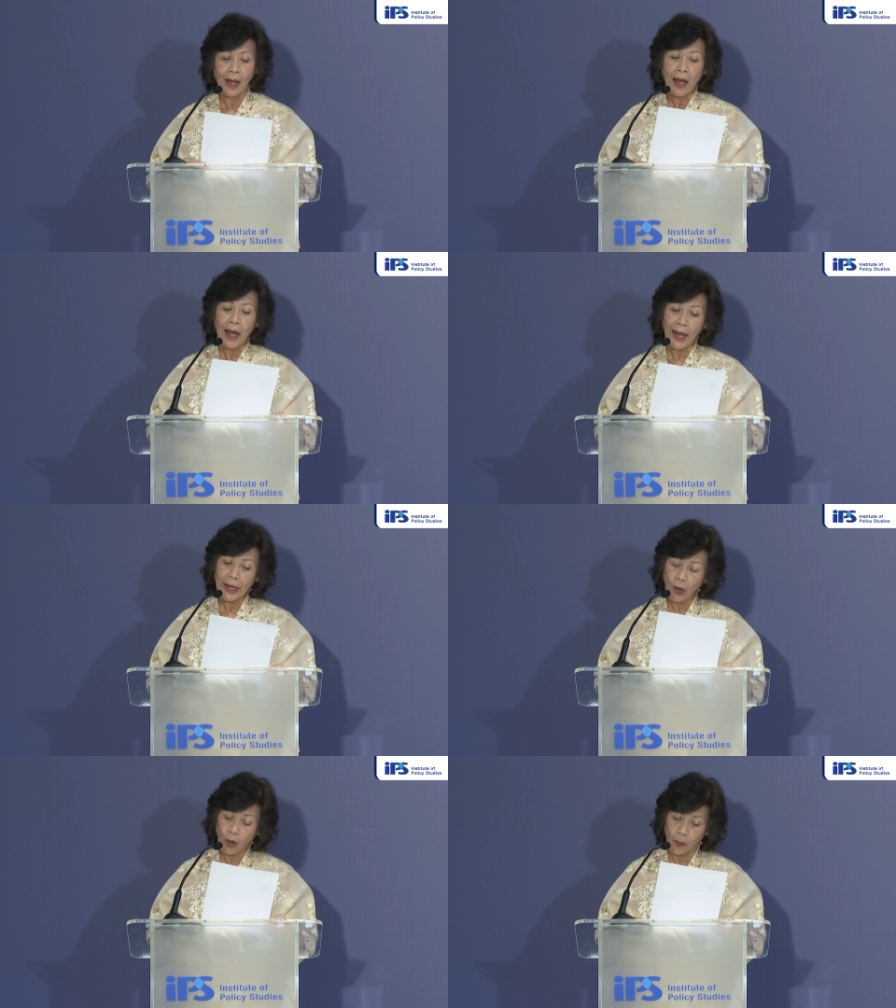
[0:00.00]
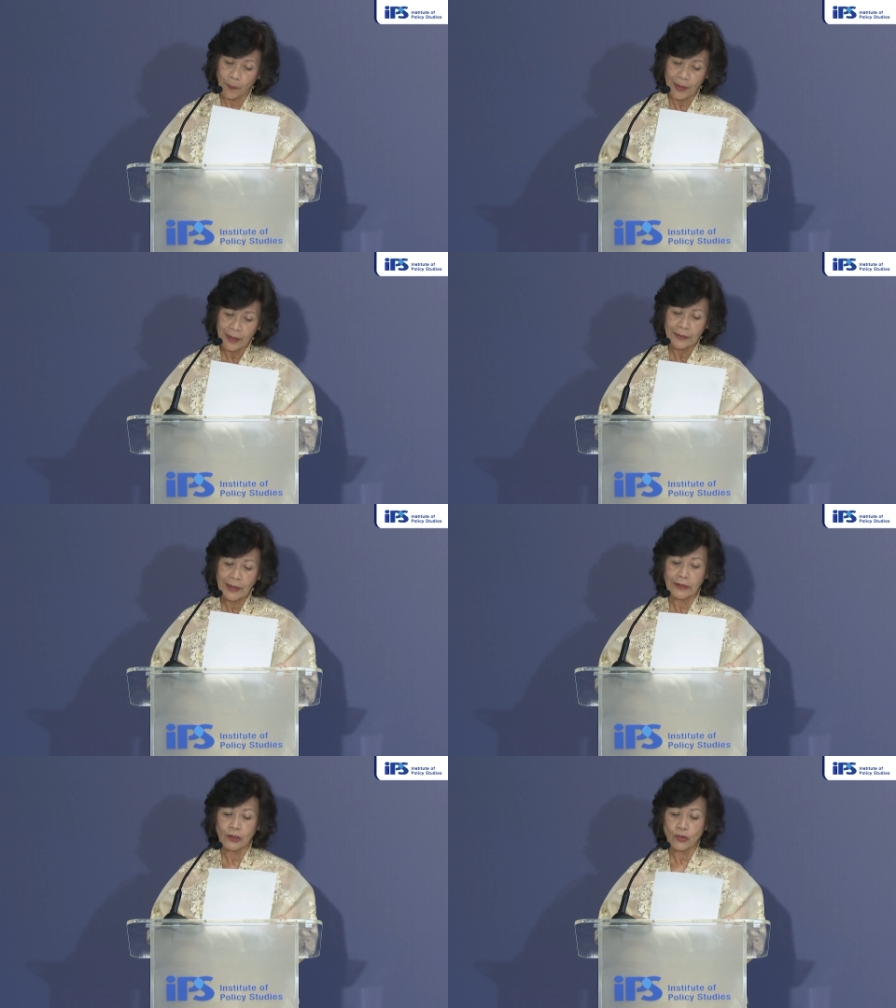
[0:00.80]
I hope
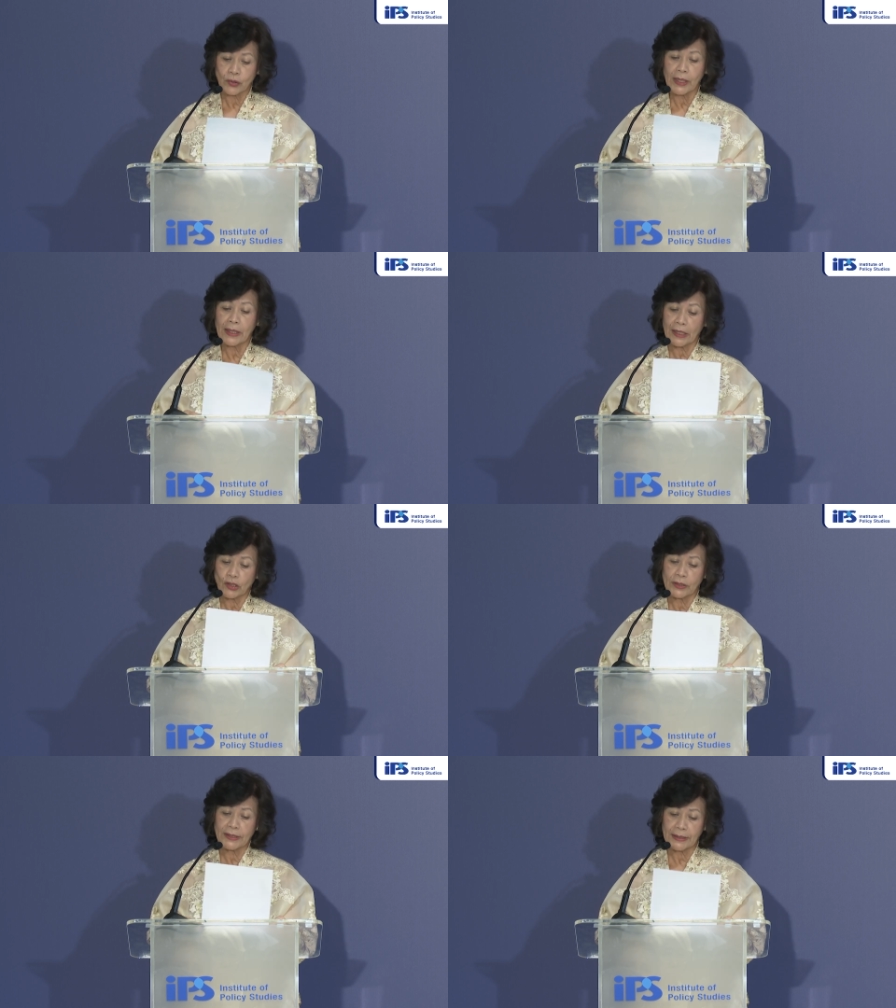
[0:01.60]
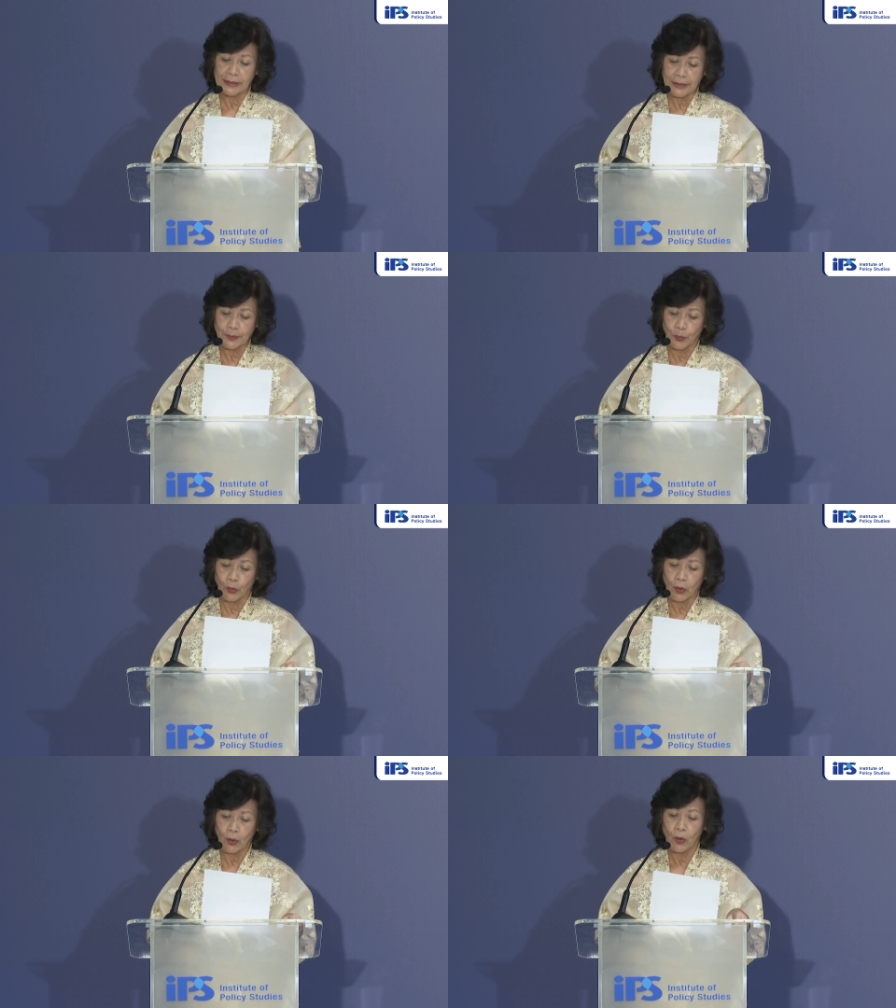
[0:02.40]
that the three lectures in this
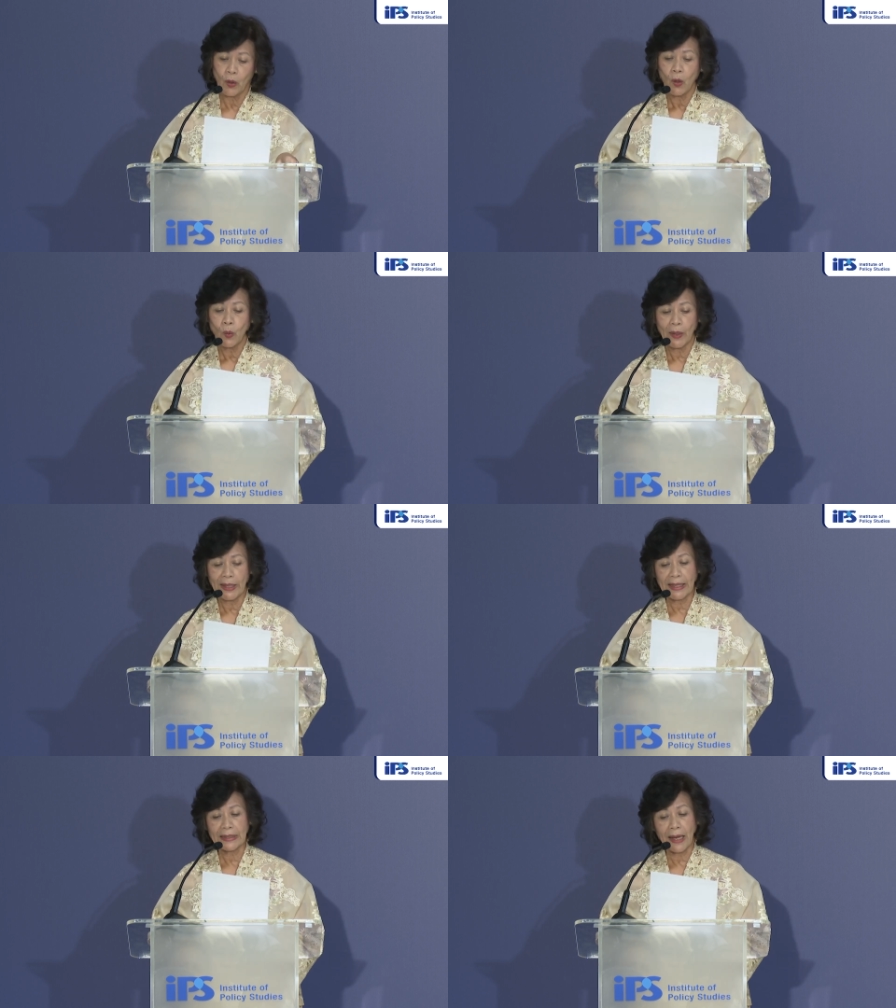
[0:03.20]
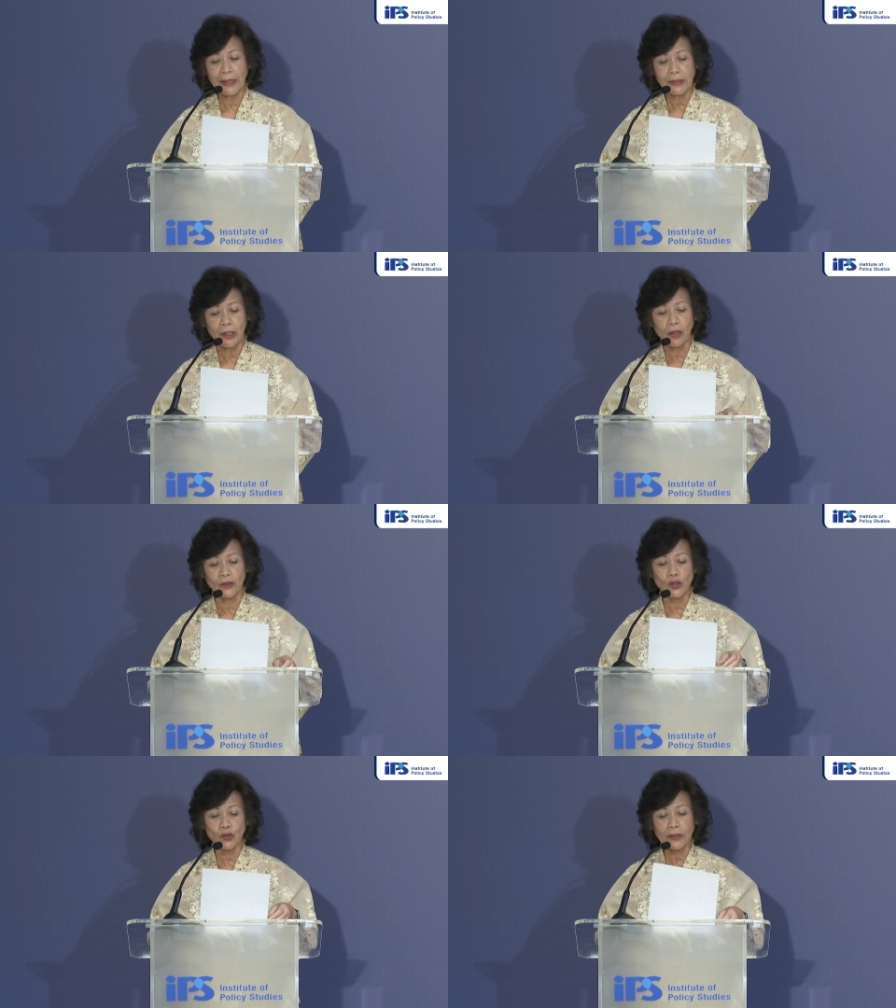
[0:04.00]
book will ignite
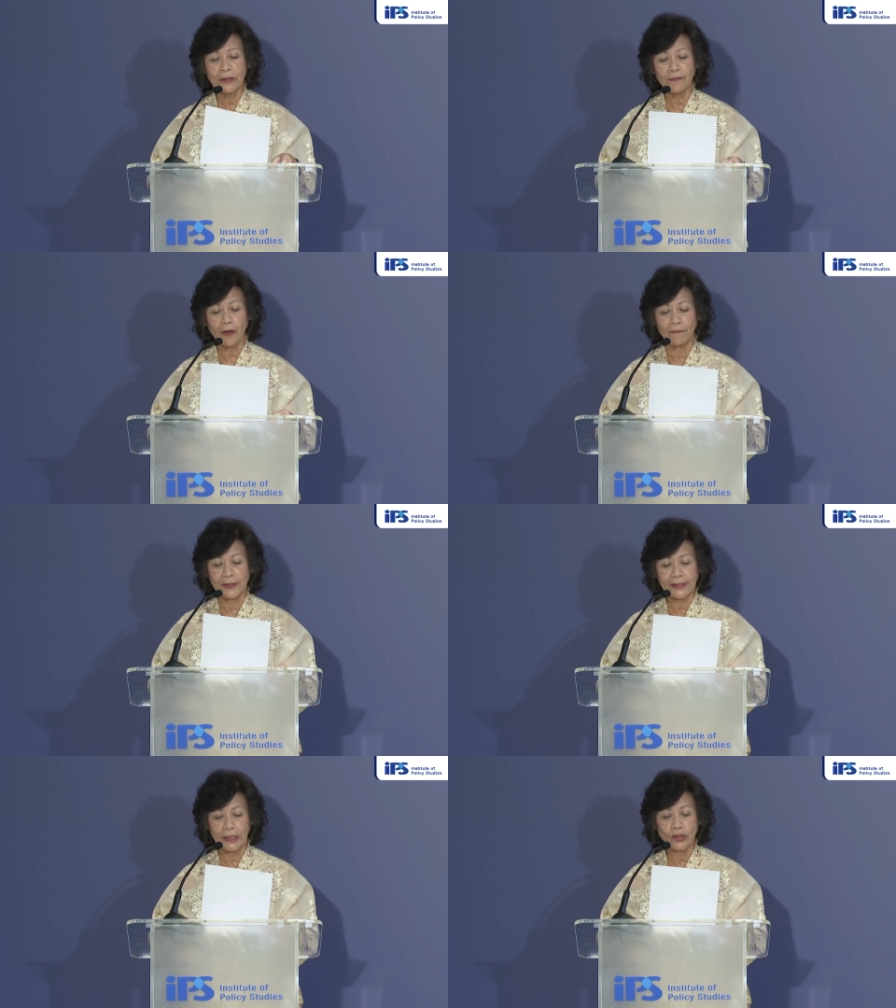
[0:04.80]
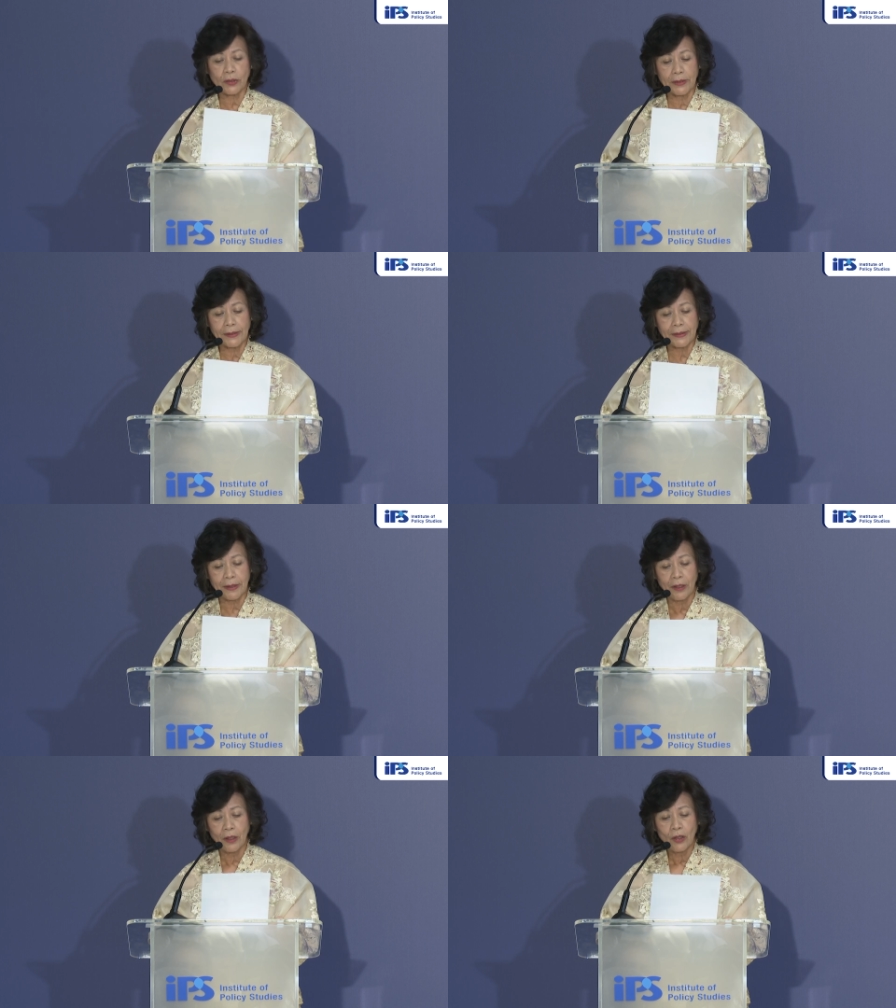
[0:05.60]
constructive conversations